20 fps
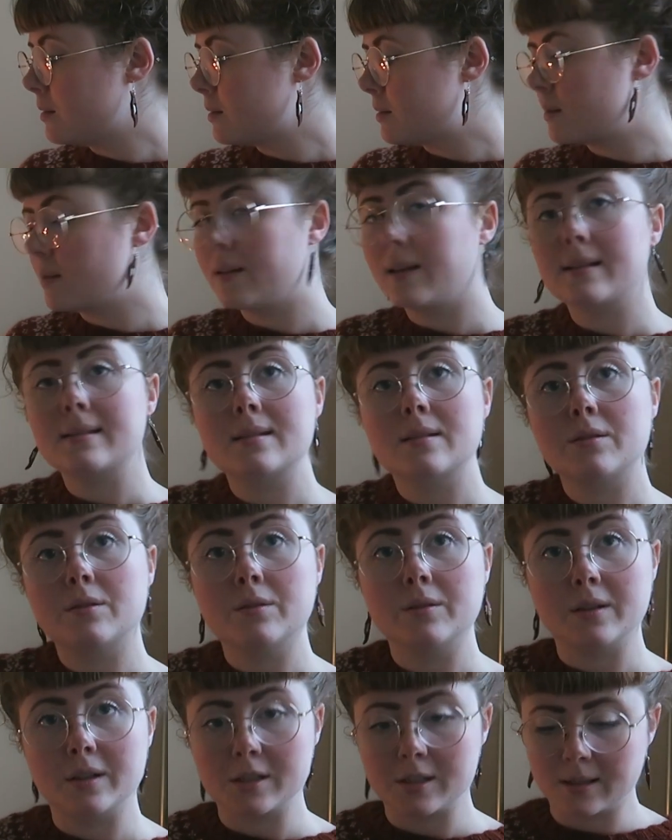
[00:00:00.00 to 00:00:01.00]
So that's a
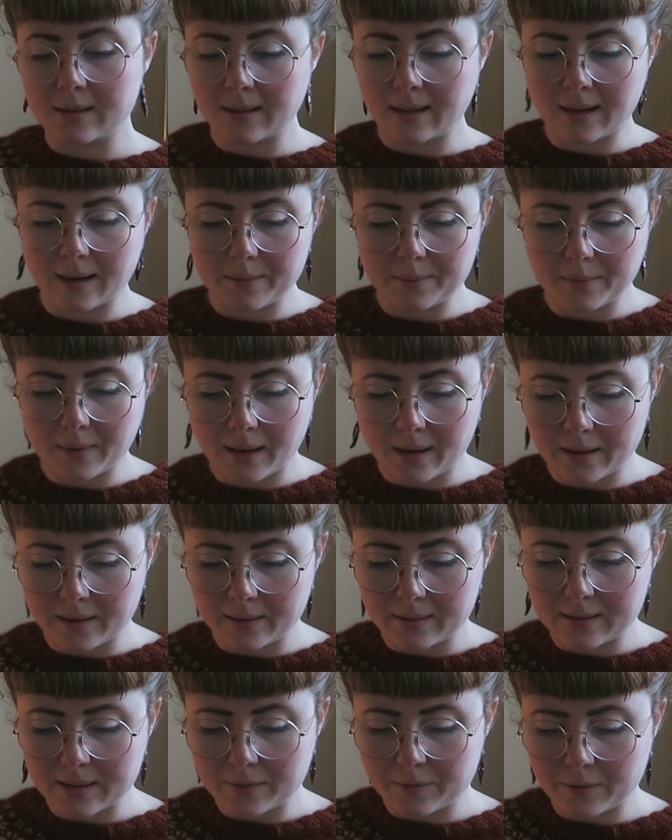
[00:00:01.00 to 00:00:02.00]
tradition that I
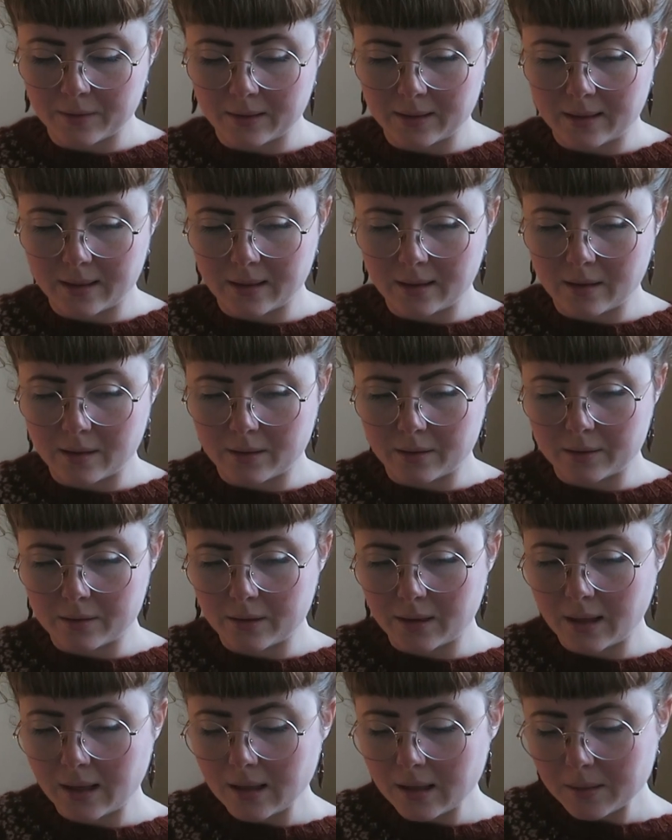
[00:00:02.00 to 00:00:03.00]
definitely gonna
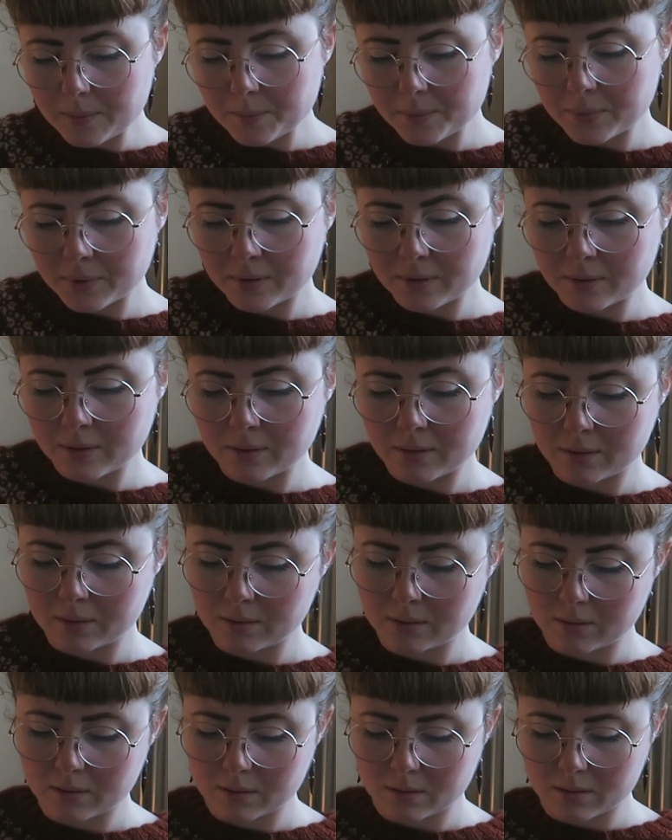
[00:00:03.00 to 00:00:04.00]
keep.
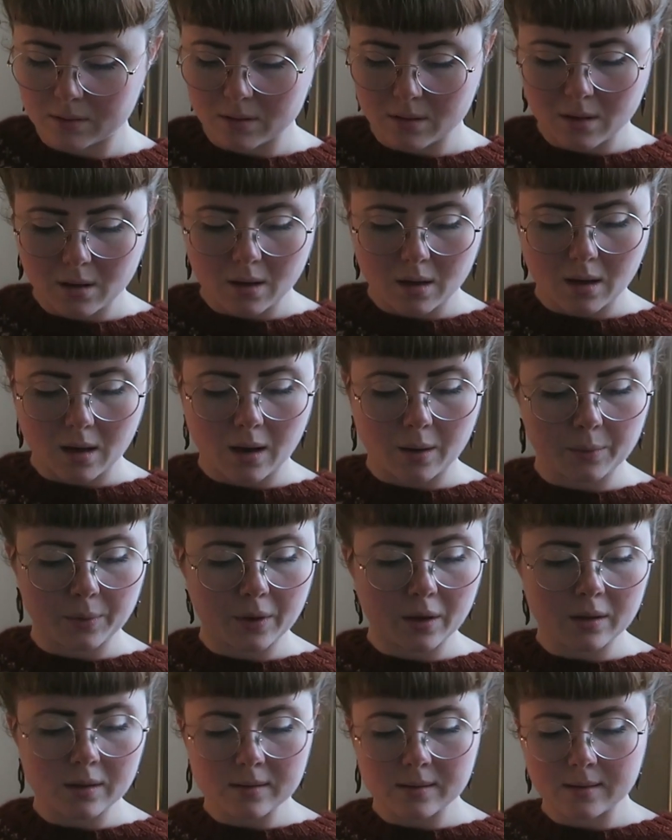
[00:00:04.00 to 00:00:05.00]

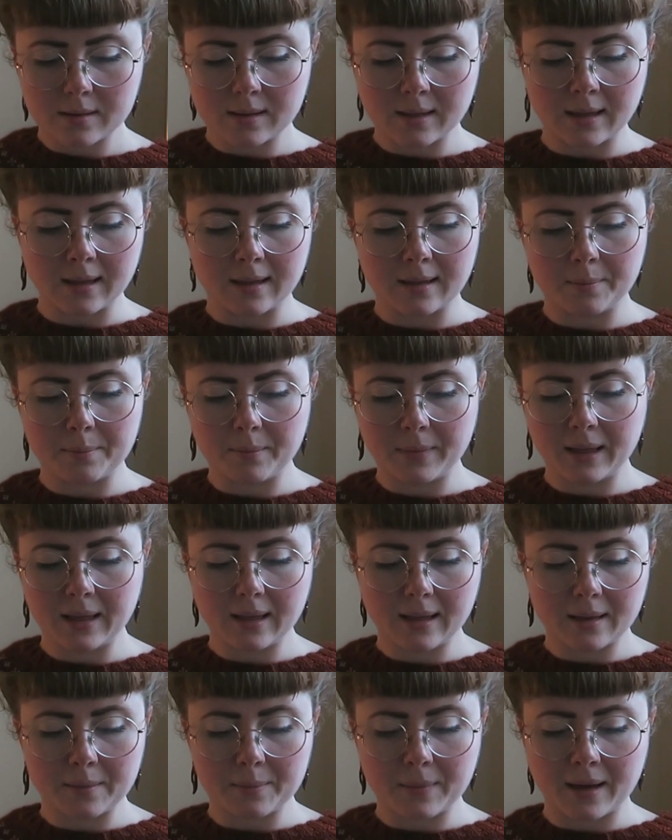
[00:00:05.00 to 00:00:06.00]
We also did,
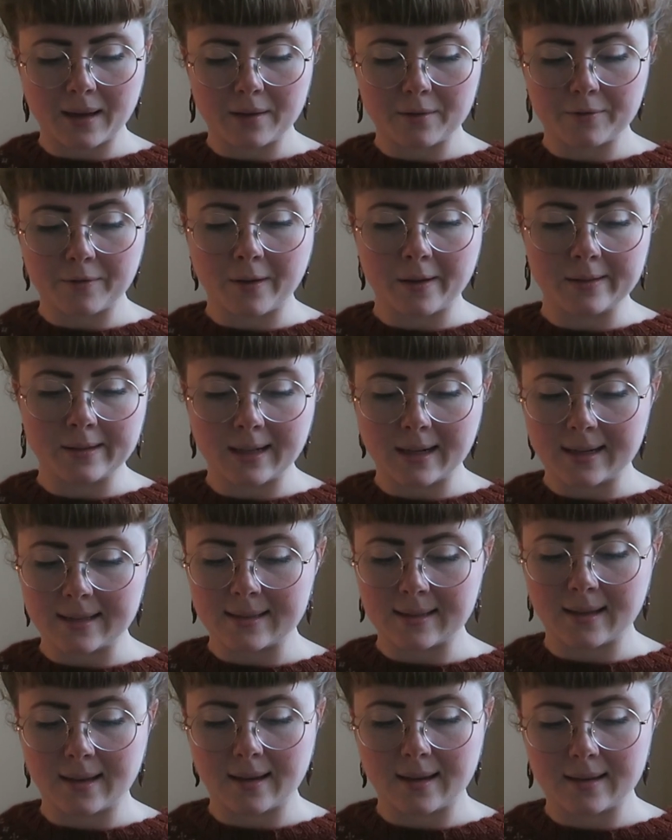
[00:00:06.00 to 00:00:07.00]
me and my father has
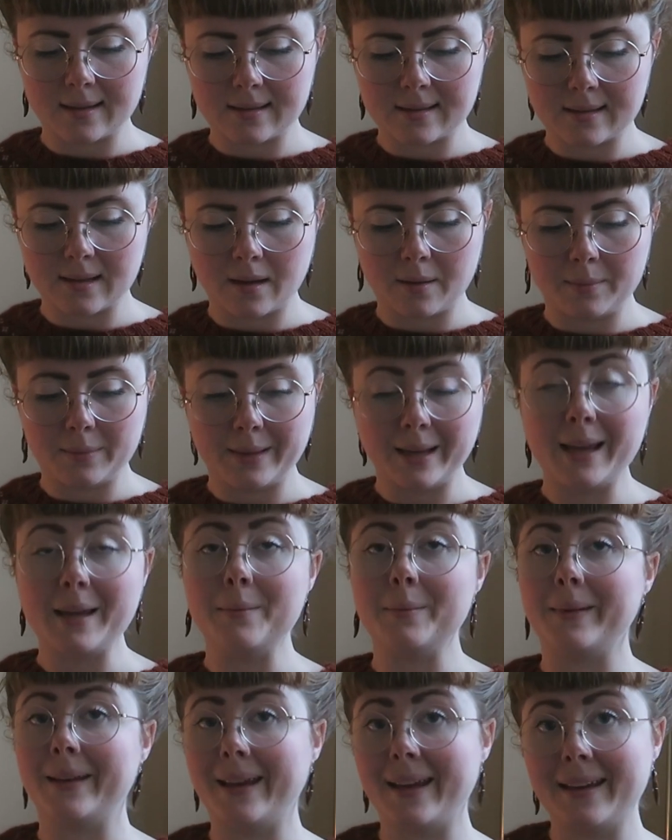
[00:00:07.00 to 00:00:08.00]
the same
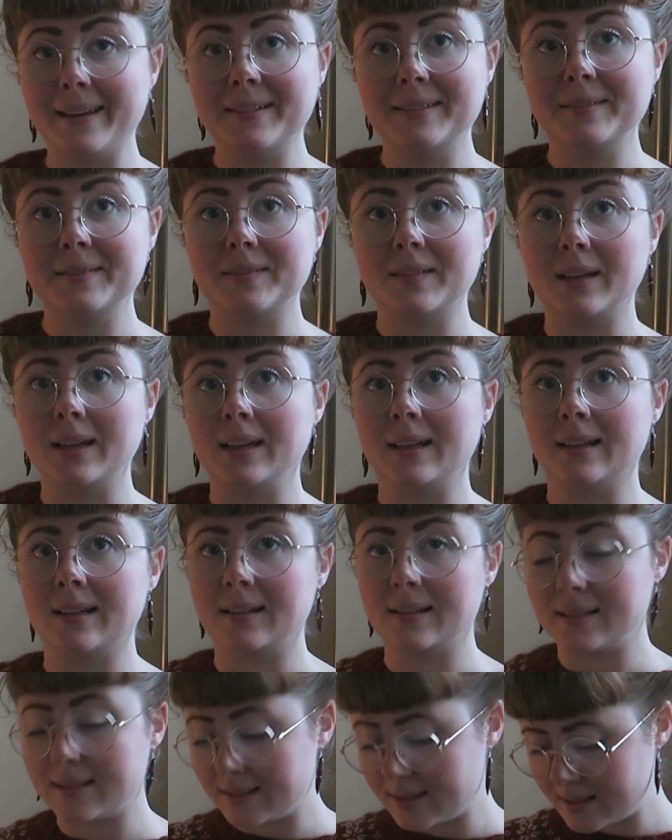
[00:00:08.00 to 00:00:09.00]
name day
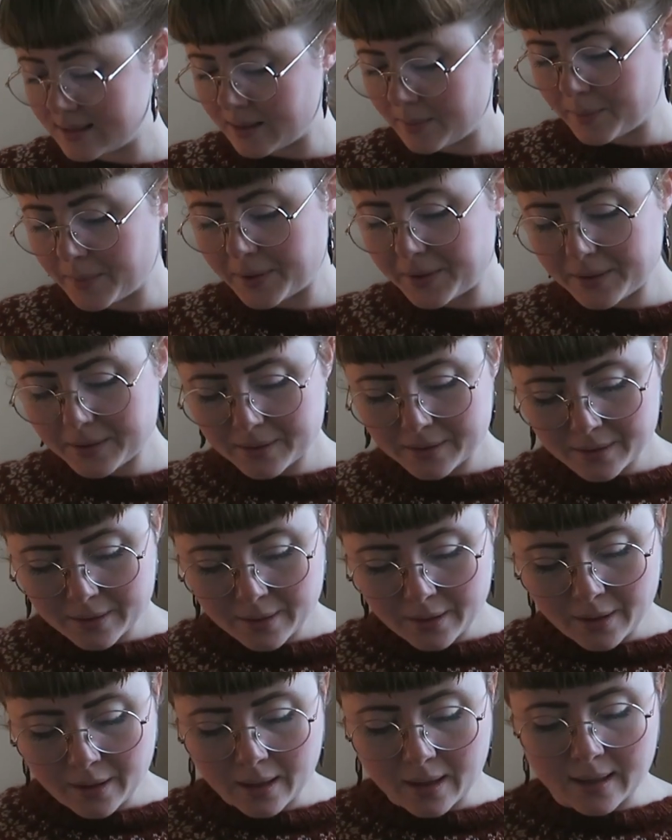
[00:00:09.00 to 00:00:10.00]
in December,
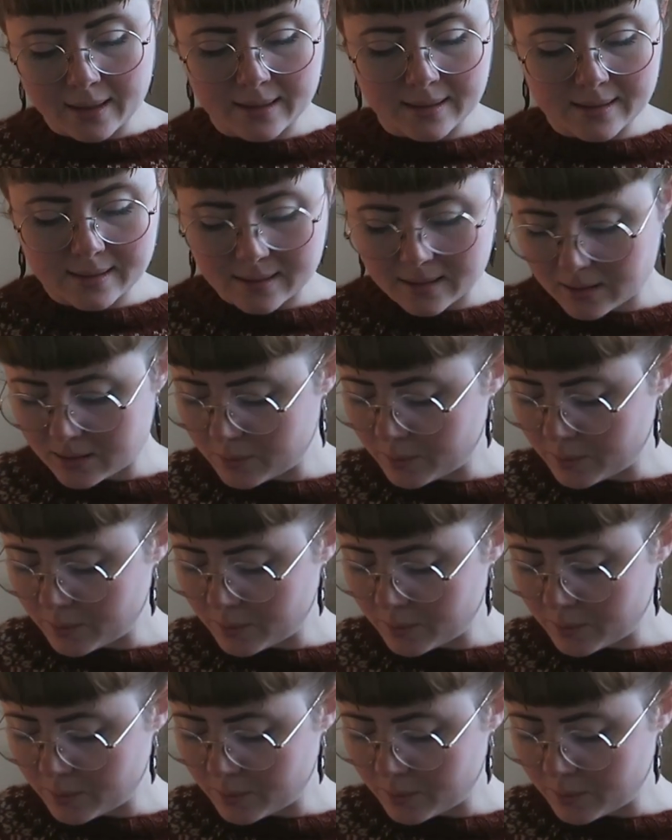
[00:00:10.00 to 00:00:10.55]
and it's the